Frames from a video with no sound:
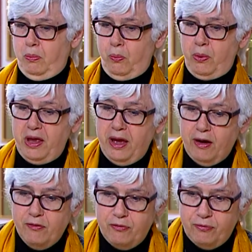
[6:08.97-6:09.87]
we
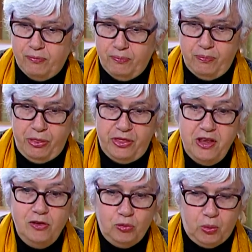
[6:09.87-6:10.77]
have
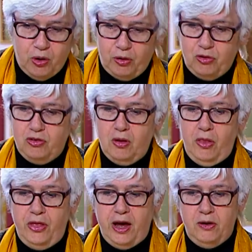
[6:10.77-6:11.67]
these works
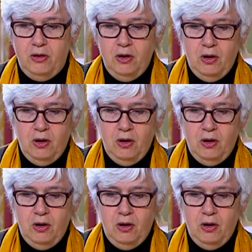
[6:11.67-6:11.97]
that